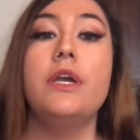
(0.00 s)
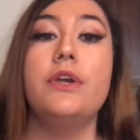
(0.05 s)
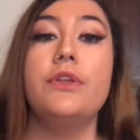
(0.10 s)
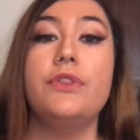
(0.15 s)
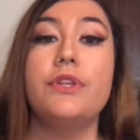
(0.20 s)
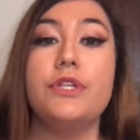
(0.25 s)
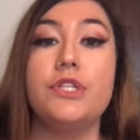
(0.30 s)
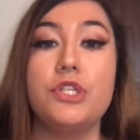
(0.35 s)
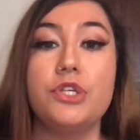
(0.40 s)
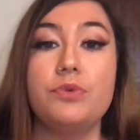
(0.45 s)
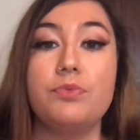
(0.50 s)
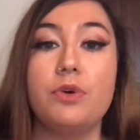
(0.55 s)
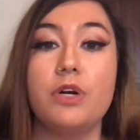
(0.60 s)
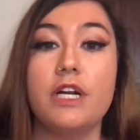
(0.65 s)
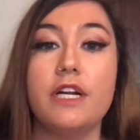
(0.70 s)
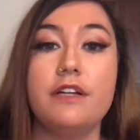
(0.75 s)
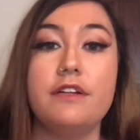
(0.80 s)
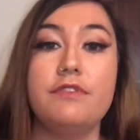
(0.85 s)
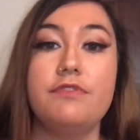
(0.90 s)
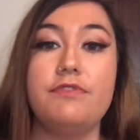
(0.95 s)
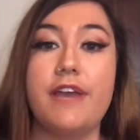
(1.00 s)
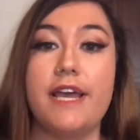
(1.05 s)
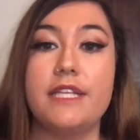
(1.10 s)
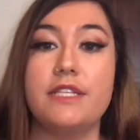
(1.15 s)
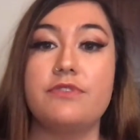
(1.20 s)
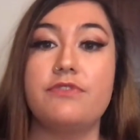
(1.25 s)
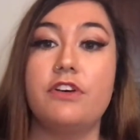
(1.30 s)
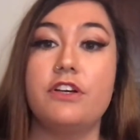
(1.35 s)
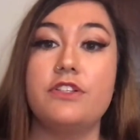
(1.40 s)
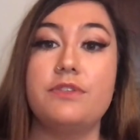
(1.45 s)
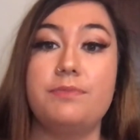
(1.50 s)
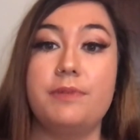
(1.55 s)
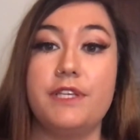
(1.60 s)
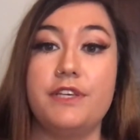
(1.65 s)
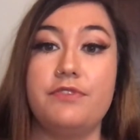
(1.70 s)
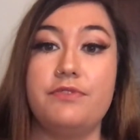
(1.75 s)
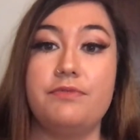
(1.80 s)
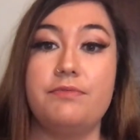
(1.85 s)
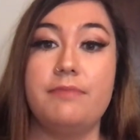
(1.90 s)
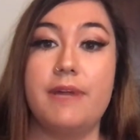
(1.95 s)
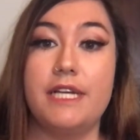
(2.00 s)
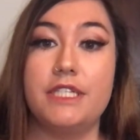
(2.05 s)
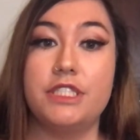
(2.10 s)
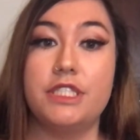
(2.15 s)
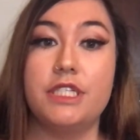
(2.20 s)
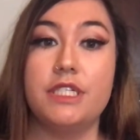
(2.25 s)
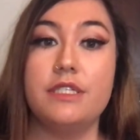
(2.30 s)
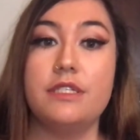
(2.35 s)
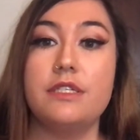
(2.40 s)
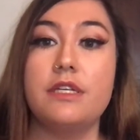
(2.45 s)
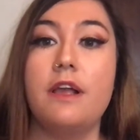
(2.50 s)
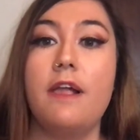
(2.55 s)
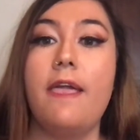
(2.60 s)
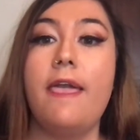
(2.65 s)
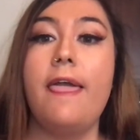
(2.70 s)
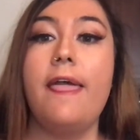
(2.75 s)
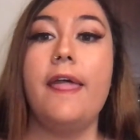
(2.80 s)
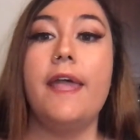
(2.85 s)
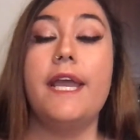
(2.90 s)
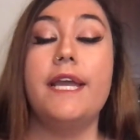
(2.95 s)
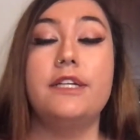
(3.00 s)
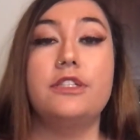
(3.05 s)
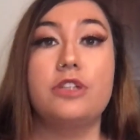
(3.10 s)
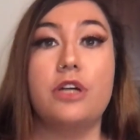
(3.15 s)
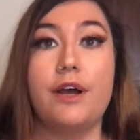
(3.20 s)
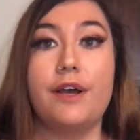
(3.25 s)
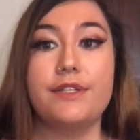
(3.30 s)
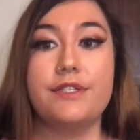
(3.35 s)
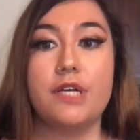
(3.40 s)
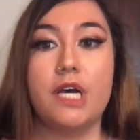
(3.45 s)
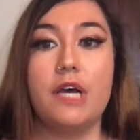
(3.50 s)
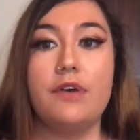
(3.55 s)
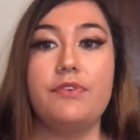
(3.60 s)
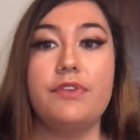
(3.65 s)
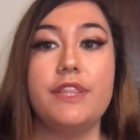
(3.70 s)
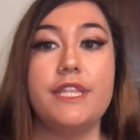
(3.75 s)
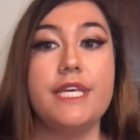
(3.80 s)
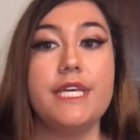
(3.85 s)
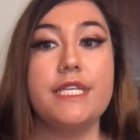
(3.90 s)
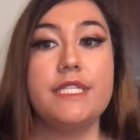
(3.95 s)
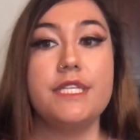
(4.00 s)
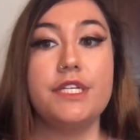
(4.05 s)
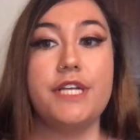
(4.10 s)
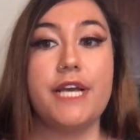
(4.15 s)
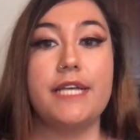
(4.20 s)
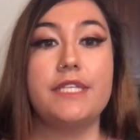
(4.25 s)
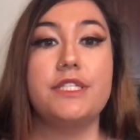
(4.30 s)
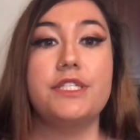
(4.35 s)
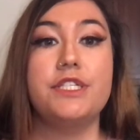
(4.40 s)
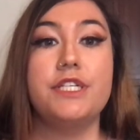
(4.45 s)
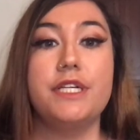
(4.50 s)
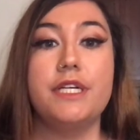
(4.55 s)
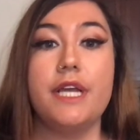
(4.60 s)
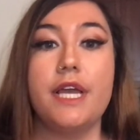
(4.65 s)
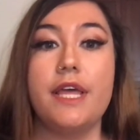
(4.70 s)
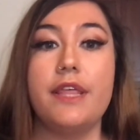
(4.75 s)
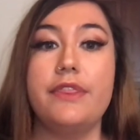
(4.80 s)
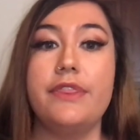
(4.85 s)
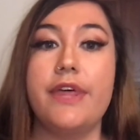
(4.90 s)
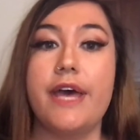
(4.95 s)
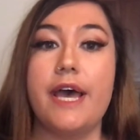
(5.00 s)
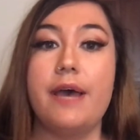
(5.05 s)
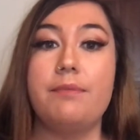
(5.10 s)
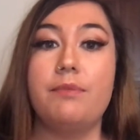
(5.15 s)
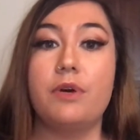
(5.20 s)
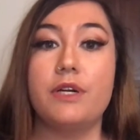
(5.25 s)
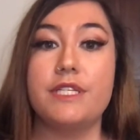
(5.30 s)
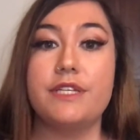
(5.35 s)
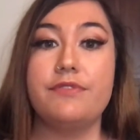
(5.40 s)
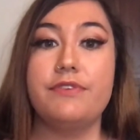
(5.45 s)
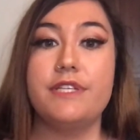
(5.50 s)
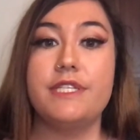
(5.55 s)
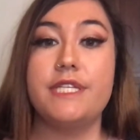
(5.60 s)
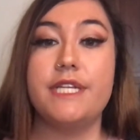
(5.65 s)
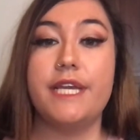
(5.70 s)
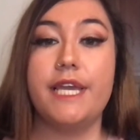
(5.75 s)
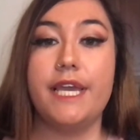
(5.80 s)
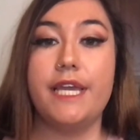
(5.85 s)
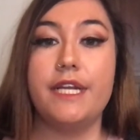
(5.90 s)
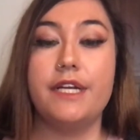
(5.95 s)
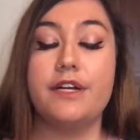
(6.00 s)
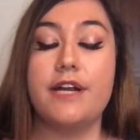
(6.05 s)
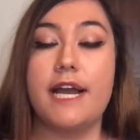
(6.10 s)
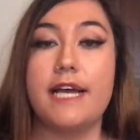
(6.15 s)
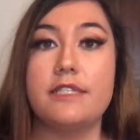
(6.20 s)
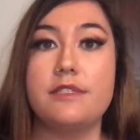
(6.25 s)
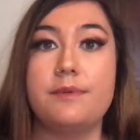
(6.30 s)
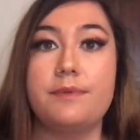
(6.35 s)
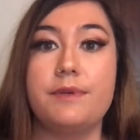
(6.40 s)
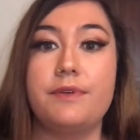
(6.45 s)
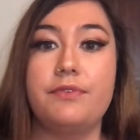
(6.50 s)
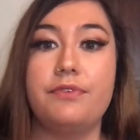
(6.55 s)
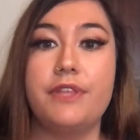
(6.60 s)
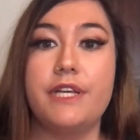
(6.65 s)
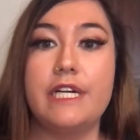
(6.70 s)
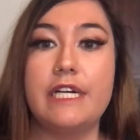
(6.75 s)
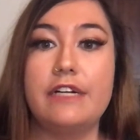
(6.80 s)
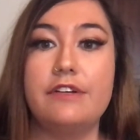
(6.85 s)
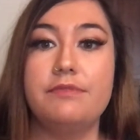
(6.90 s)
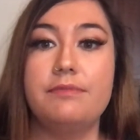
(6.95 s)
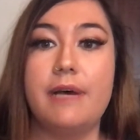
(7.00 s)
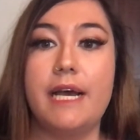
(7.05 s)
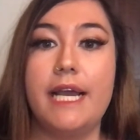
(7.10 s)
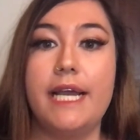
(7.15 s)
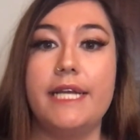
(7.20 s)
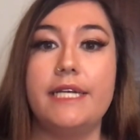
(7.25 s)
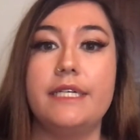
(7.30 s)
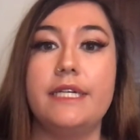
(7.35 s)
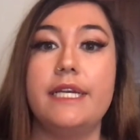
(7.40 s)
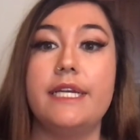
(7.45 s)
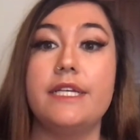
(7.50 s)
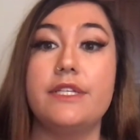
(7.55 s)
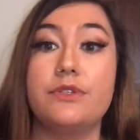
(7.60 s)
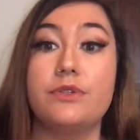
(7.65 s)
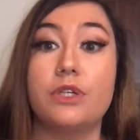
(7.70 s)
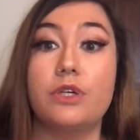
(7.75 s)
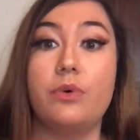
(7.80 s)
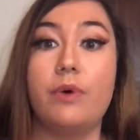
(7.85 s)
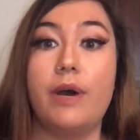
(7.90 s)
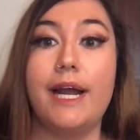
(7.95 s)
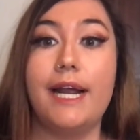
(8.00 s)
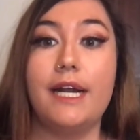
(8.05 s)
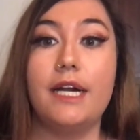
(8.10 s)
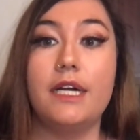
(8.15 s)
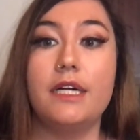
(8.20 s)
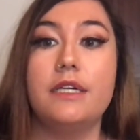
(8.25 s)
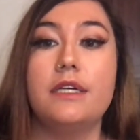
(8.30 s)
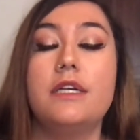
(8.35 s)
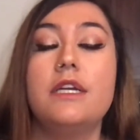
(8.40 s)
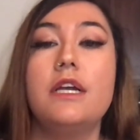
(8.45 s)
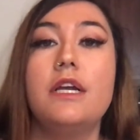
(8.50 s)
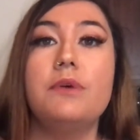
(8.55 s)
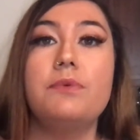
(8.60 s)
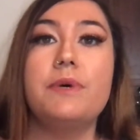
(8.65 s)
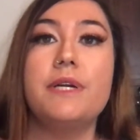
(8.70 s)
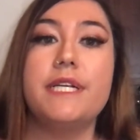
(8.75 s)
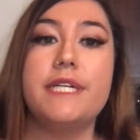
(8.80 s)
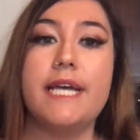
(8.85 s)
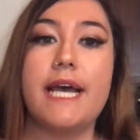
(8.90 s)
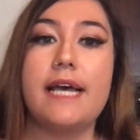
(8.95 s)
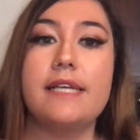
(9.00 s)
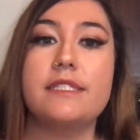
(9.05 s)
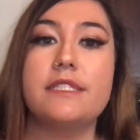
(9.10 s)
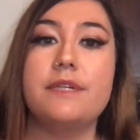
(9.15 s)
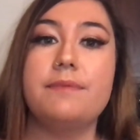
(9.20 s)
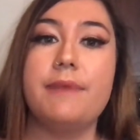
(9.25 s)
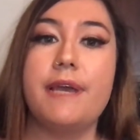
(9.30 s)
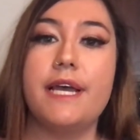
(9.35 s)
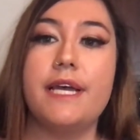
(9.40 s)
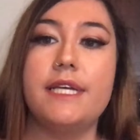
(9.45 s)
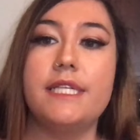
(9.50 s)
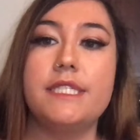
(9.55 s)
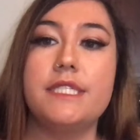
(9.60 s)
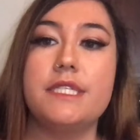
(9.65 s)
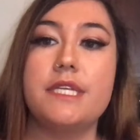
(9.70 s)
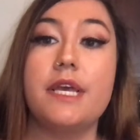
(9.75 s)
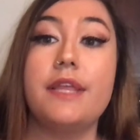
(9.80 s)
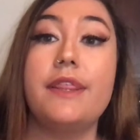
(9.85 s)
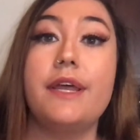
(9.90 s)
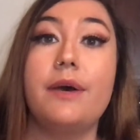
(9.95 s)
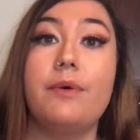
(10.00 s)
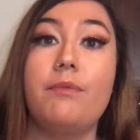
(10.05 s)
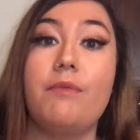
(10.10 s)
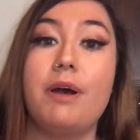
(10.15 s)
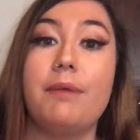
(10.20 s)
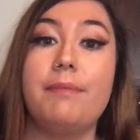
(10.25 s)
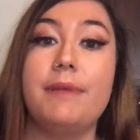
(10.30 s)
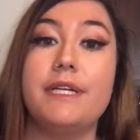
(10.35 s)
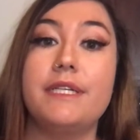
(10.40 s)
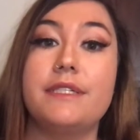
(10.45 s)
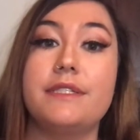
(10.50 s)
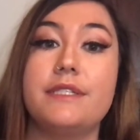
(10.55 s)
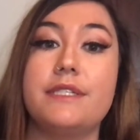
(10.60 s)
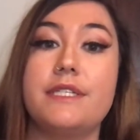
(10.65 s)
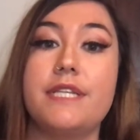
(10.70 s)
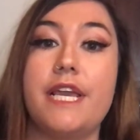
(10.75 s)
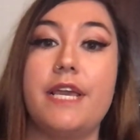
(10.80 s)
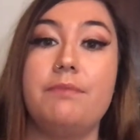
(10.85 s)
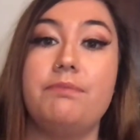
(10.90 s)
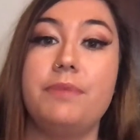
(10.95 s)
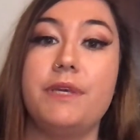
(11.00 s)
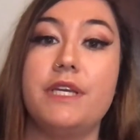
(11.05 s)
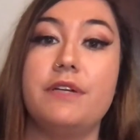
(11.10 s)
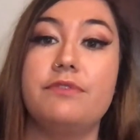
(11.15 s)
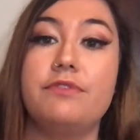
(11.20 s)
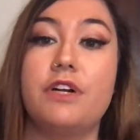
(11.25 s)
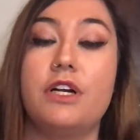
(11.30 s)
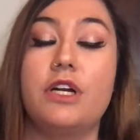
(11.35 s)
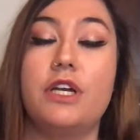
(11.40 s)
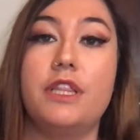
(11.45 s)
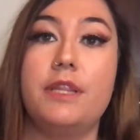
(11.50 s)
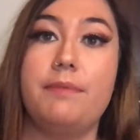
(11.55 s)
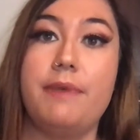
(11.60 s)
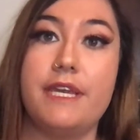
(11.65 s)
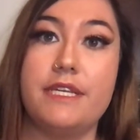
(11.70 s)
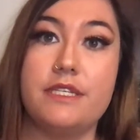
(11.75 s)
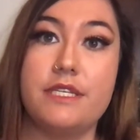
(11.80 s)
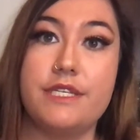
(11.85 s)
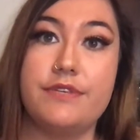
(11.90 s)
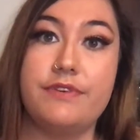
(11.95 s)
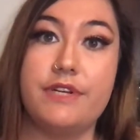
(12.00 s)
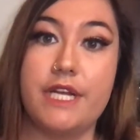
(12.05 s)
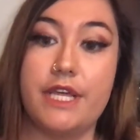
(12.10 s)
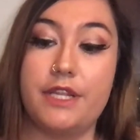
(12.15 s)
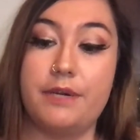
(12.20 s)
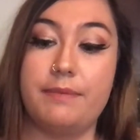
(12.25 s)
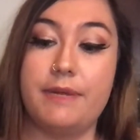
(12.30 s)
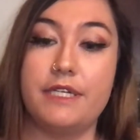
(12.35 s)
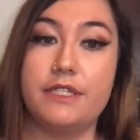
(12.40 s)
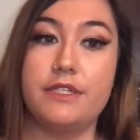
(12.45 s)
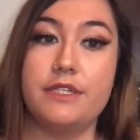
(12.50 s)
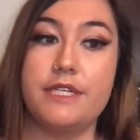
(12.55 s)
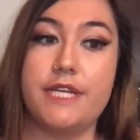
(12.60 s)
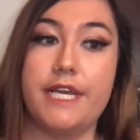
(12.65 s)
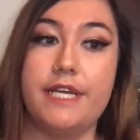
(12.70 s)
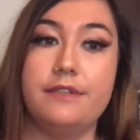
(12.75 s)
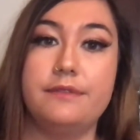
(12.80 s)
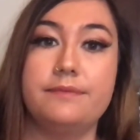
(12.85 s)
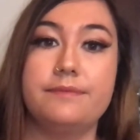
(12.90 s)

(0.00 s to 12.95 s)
The 2 more advanced false belief measures, it draws off the suggestion that more sophisticated grasp of theory of mind is required when a task demands that 1 mental state be inferred on the basis of another mental state.